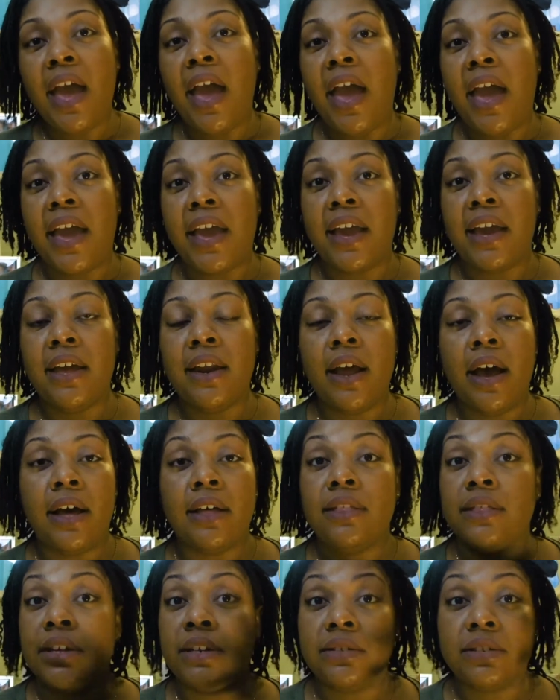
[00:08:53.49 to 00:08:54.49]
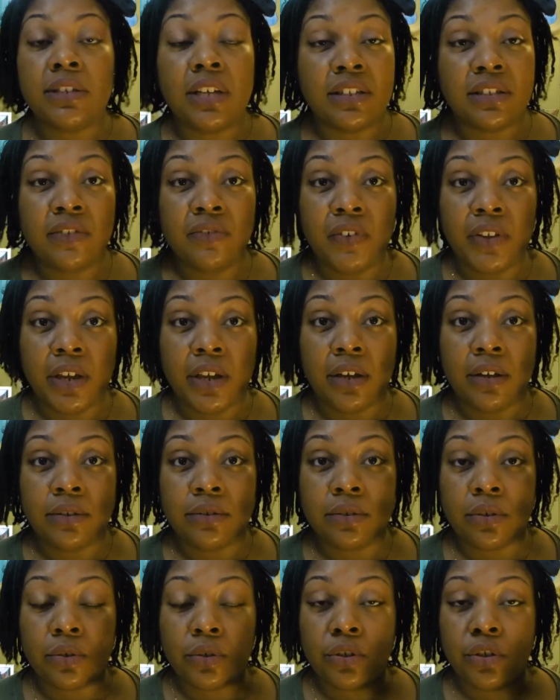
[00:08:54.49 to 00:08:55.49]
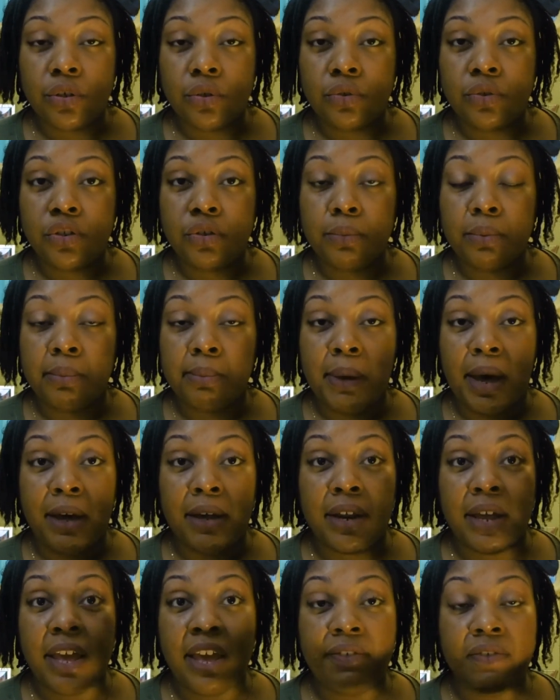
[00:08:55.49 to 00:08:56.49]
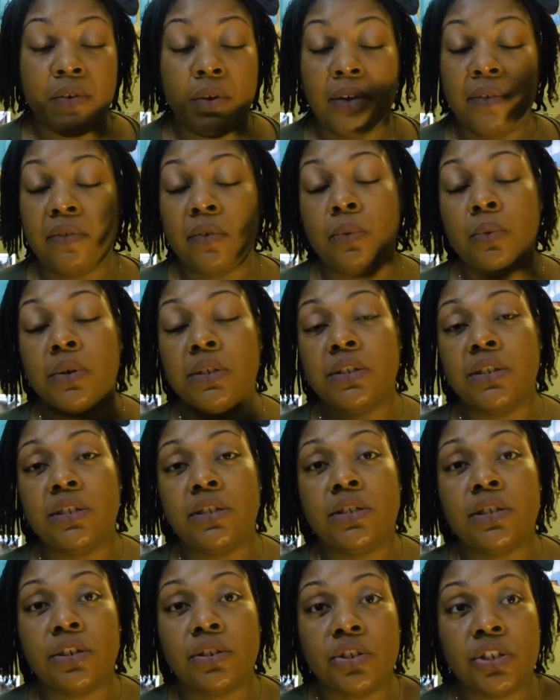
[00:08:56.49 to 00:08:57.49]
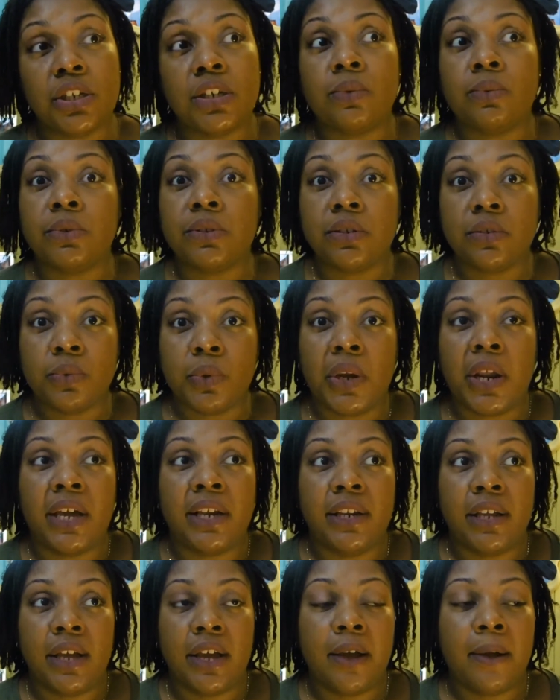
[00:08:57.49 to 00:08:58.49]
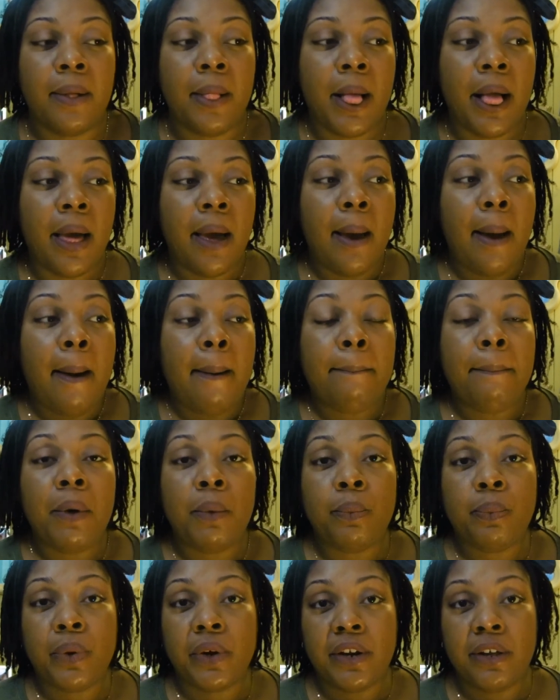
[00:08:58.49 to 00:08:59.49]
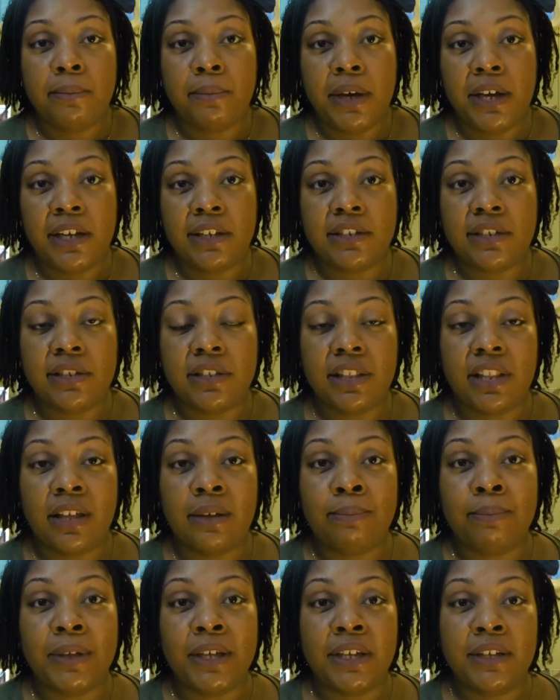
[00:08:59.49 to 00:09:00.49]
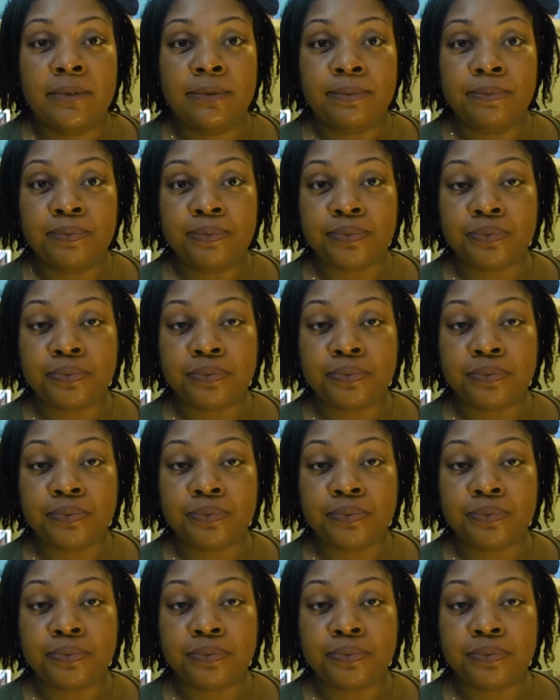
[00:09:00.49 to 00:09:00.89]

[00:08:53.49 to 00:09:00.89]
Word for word: and uh, there's tons of videos on YouTube about it if you ever want to search it which is what I did but pretty much that mean